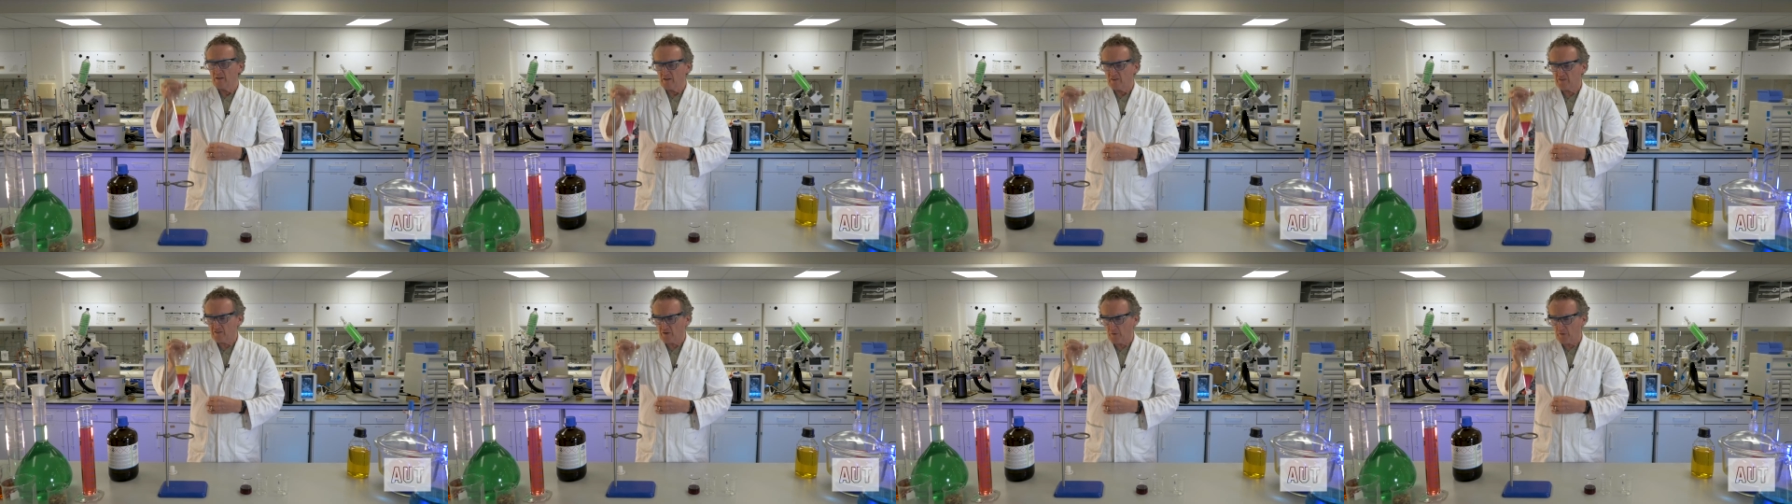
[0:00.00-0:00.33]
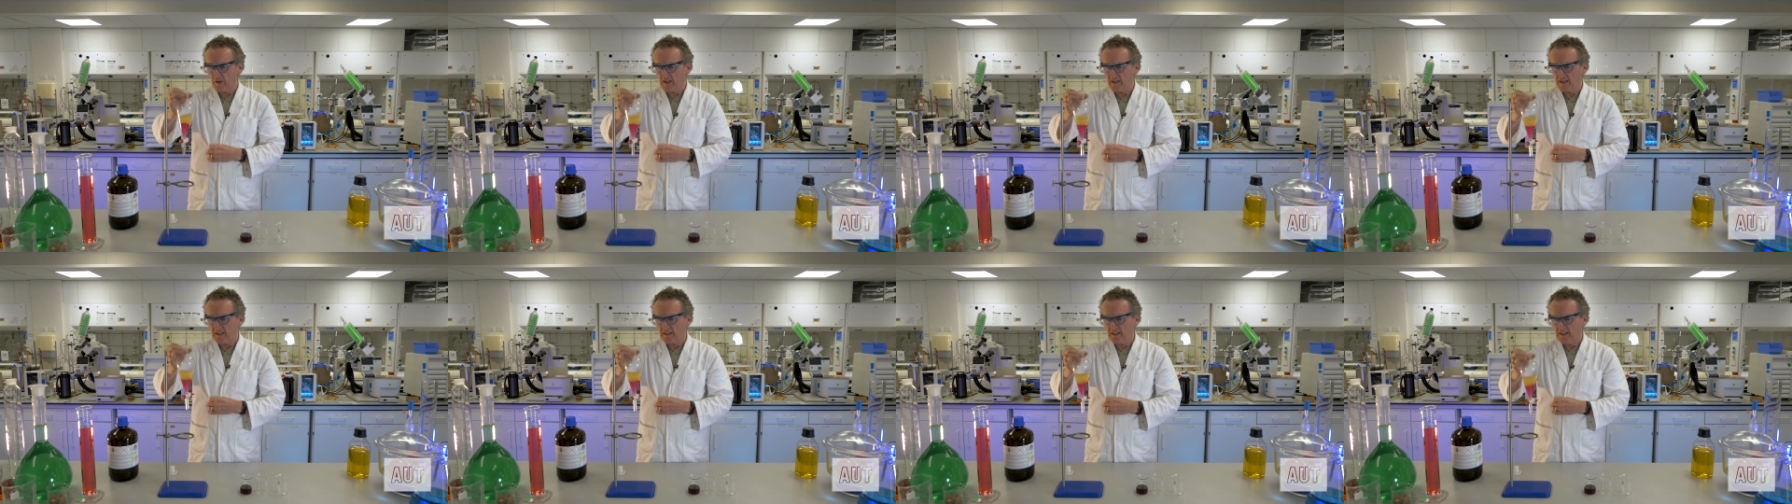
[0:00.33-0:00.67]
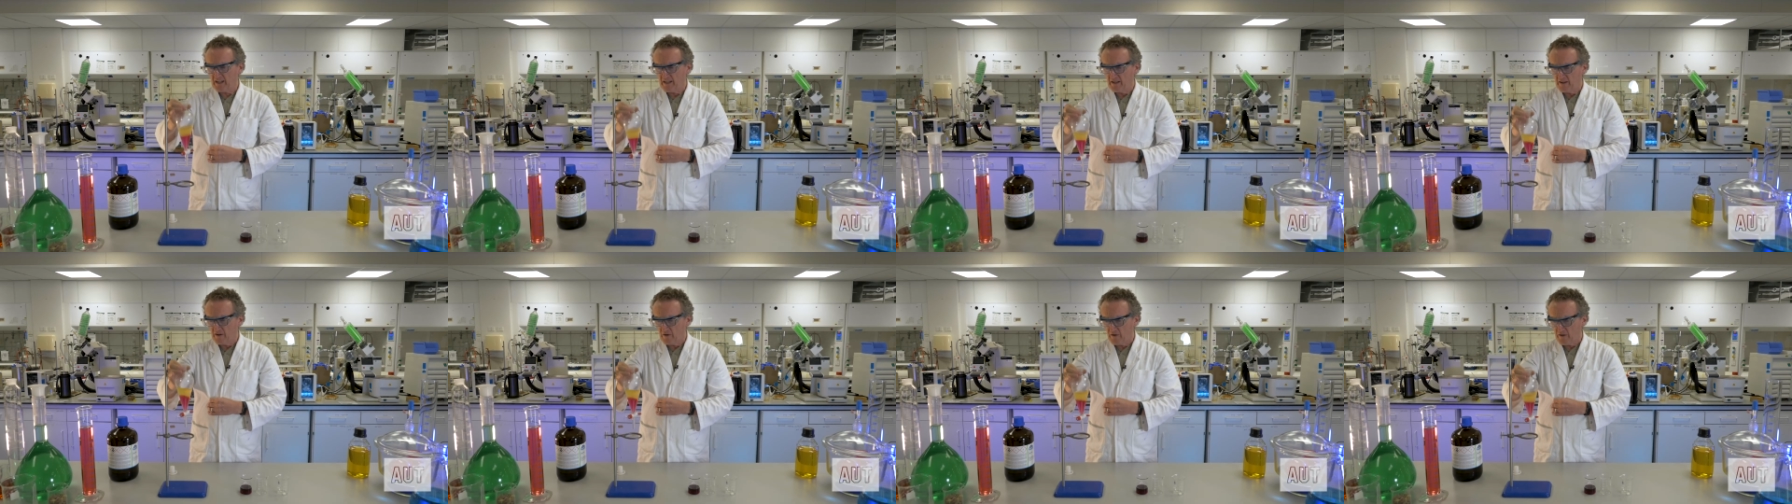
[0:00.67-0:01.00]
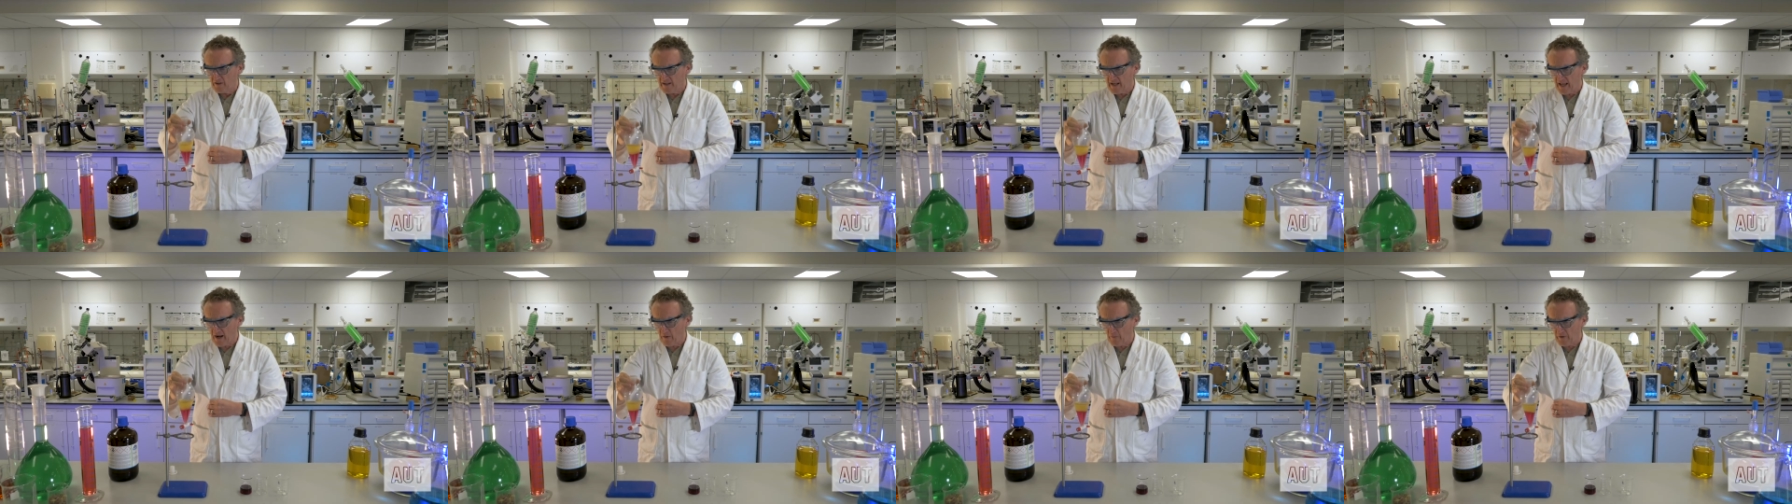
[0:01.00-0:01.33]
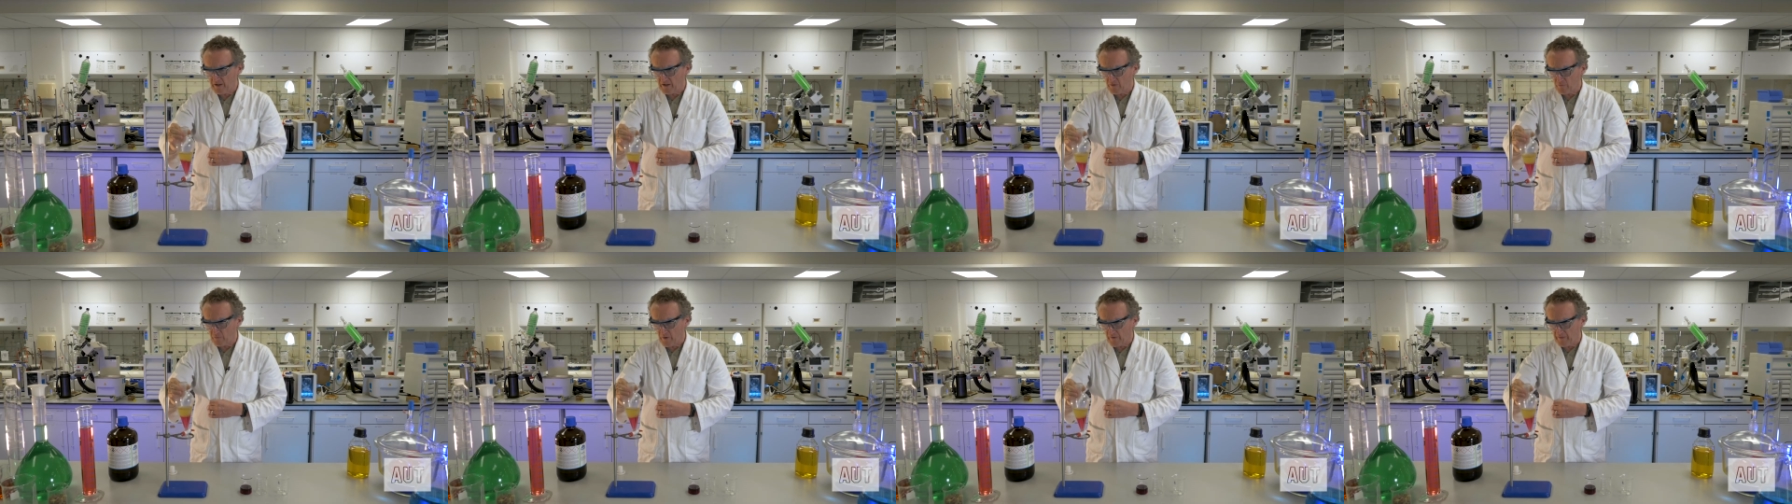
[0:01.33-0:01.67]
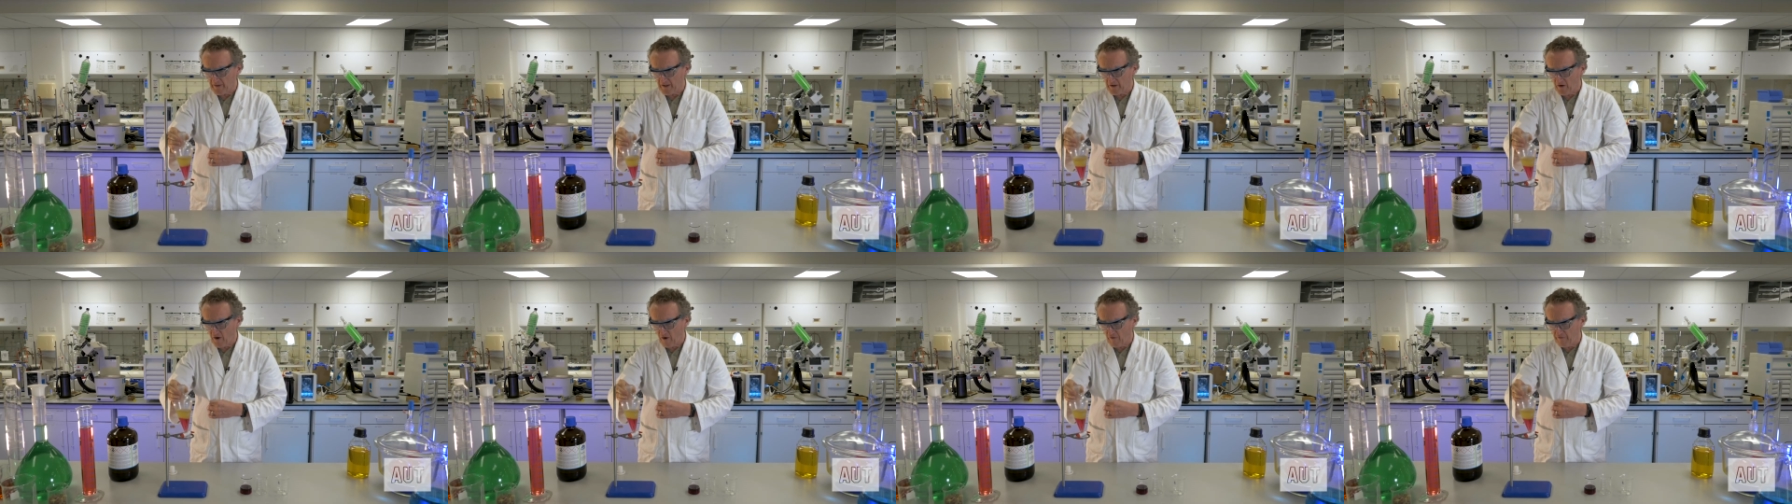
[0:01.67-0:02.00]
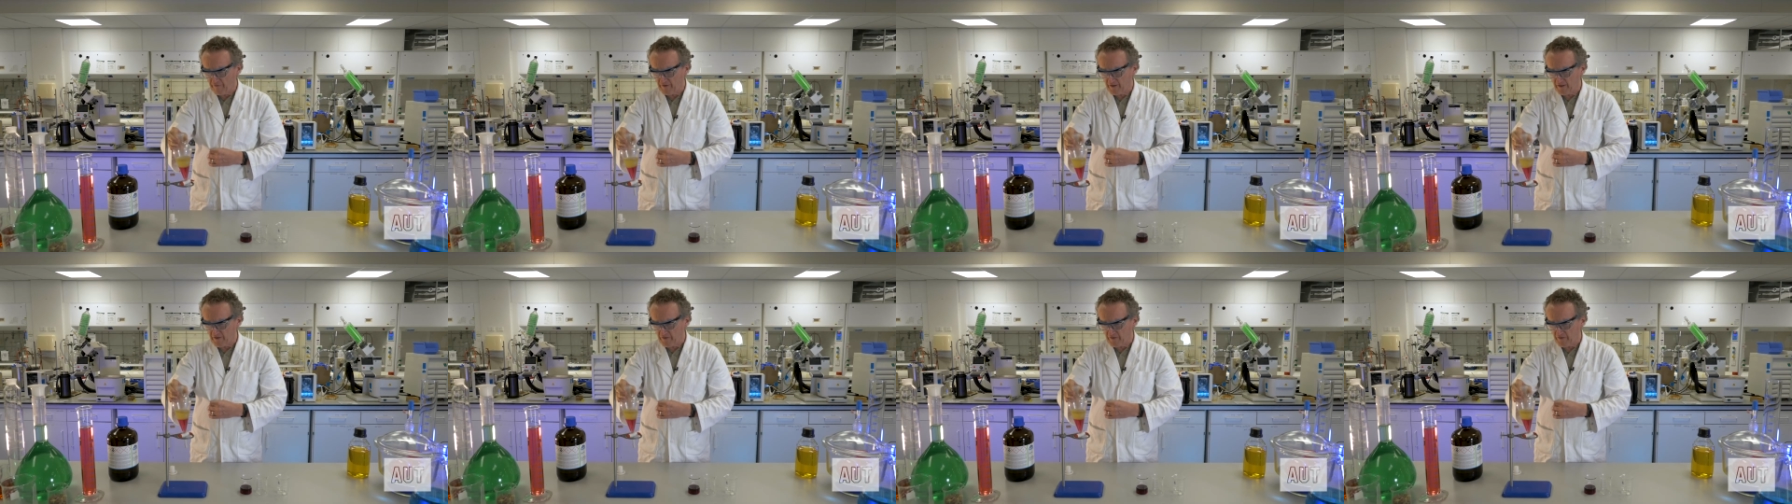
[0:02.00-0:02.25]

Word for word: So again, now we can run that off.